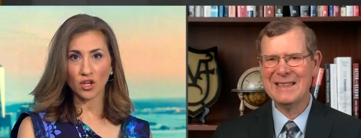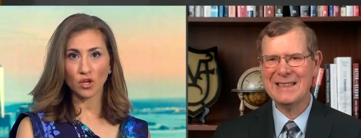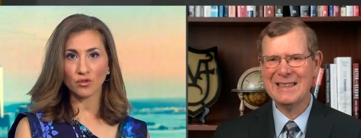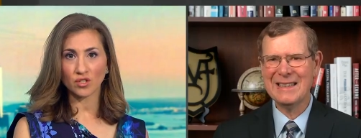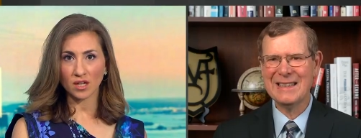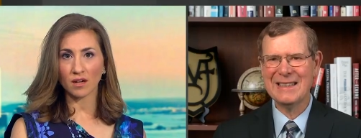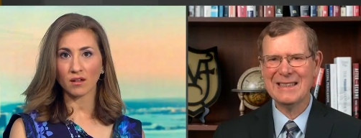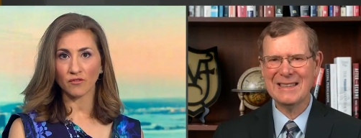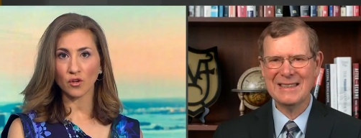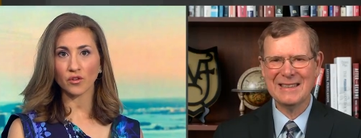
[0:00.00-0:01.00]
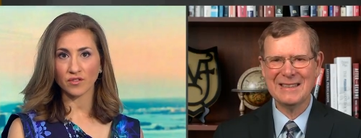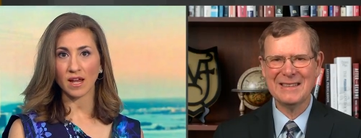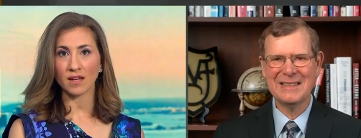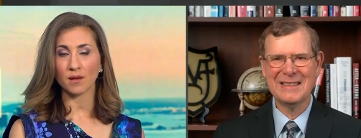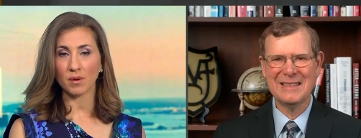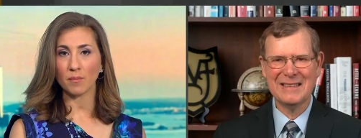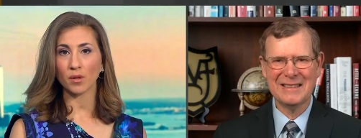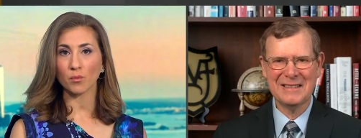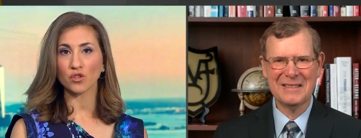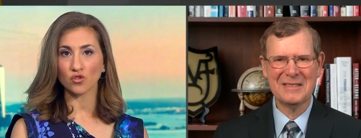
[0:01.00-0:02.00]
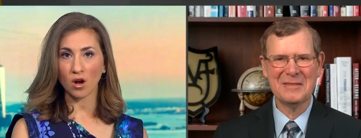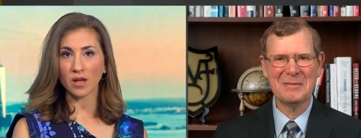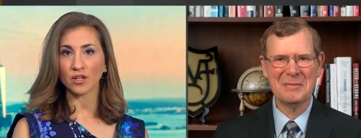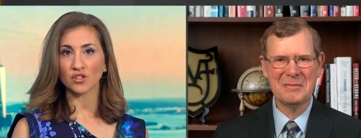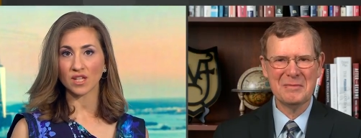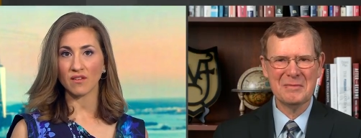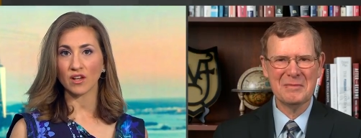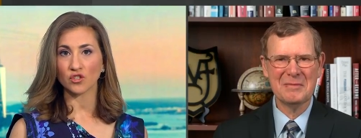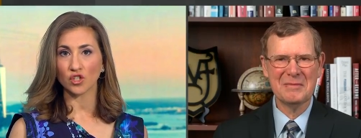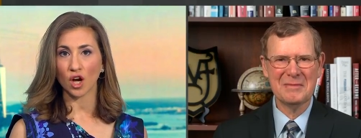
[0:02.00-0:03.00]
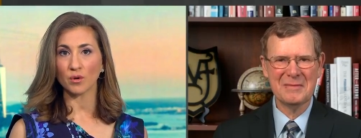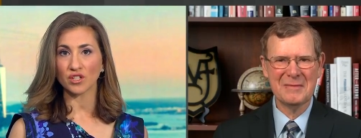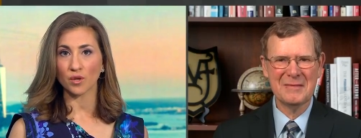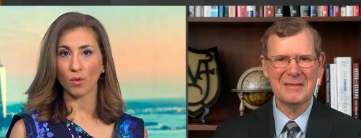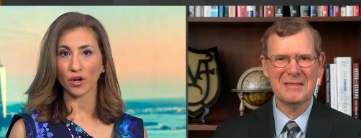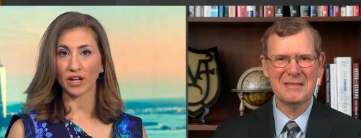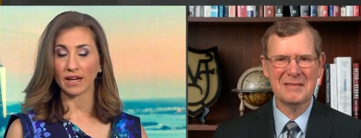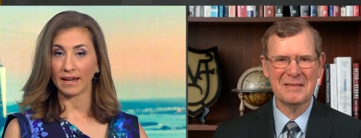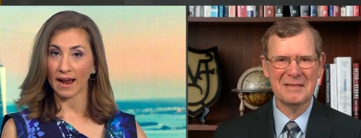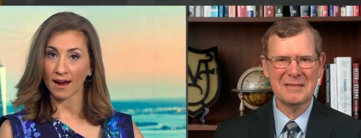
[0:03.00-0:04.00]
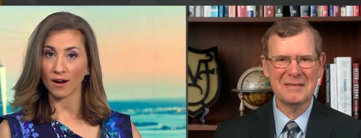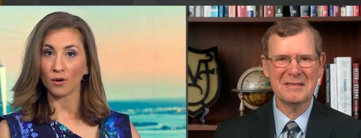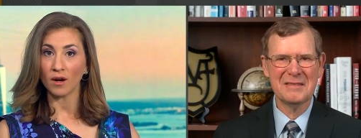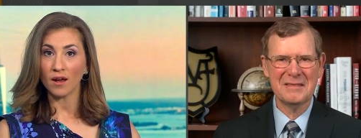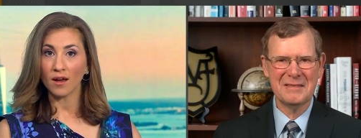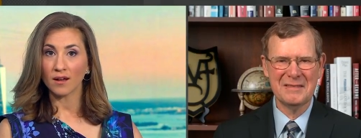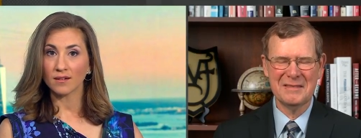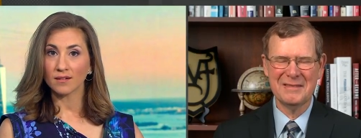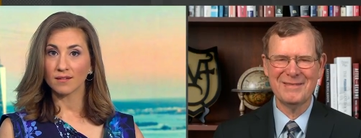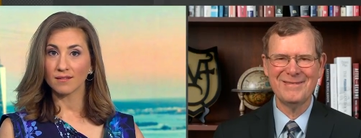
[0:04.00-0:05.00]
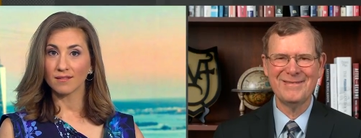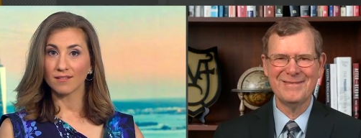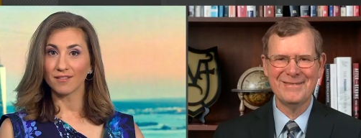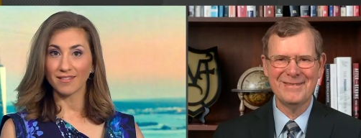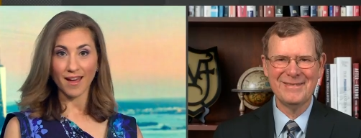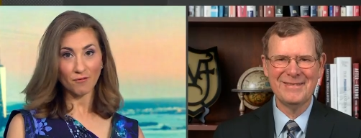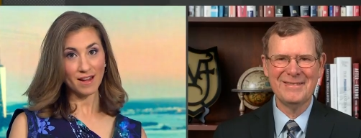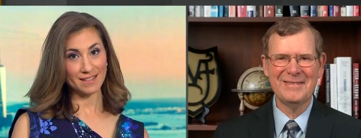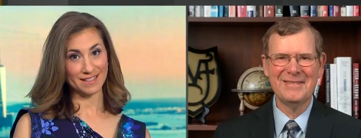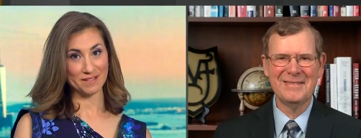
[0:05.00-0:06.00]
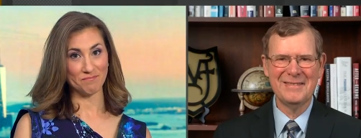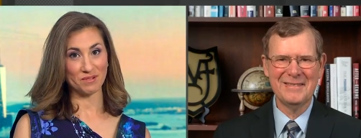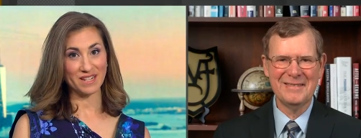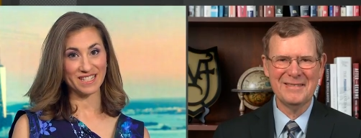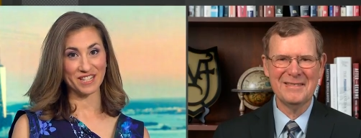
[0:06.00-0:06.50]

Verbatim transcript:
Speaker 1: a huge deal. If you're saying that people are withdrawing, withdrawing their savings to go into the market now, that raises some pretty